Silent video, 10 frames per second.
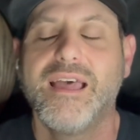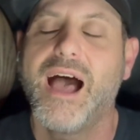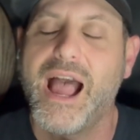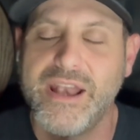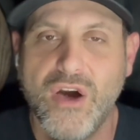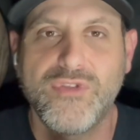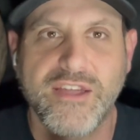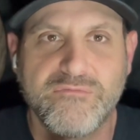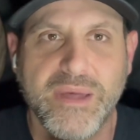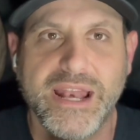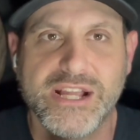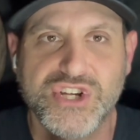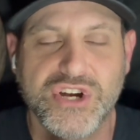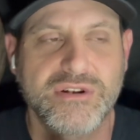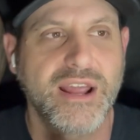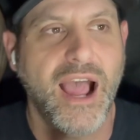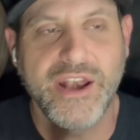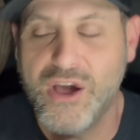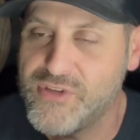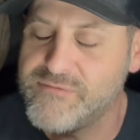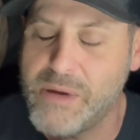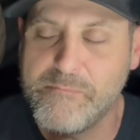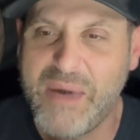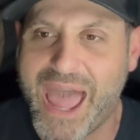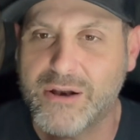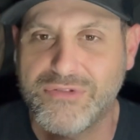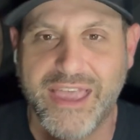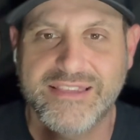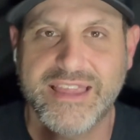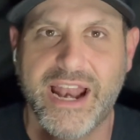I know they've been injured. I know they've been battle tested.